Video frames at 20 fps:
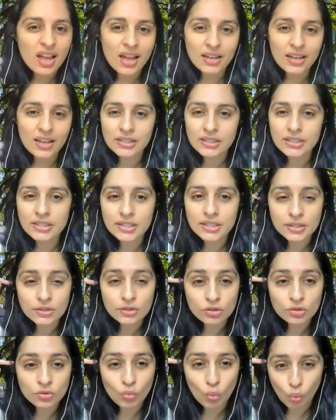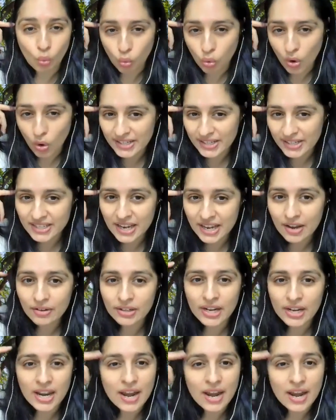and you just write down